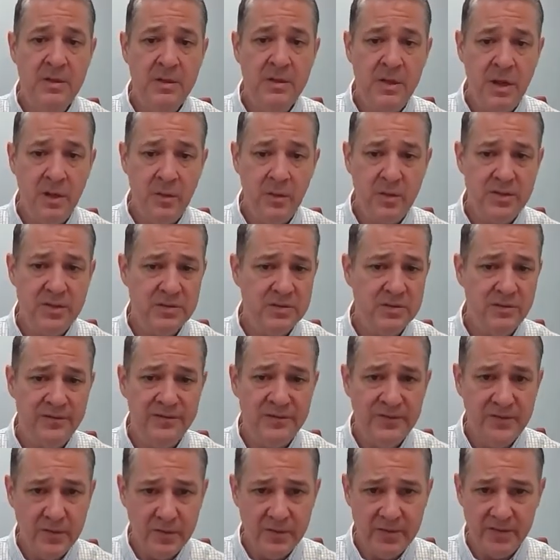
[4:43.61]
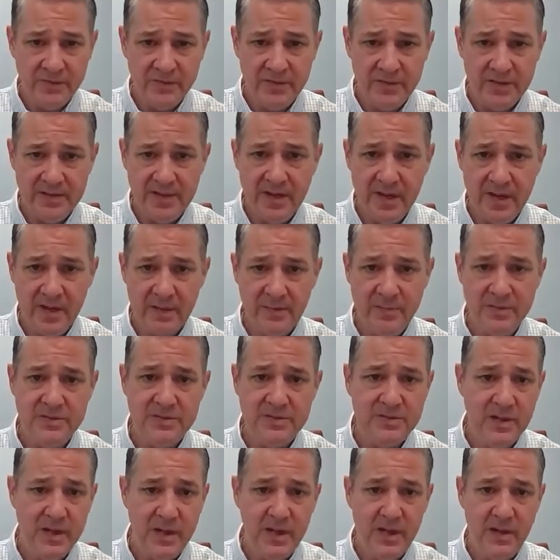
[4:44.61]
Uh, we use a few different
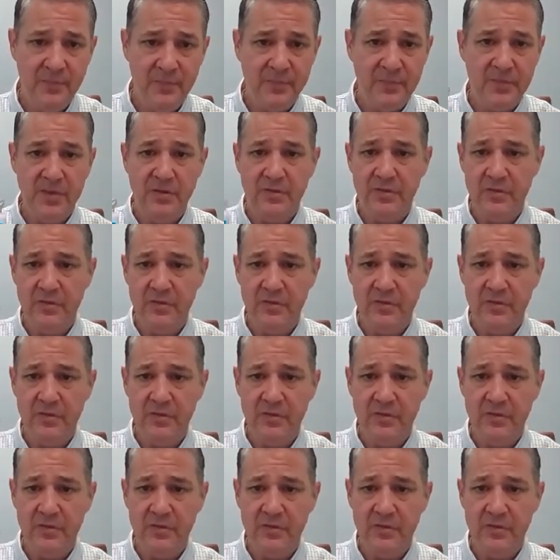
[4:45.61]
types um,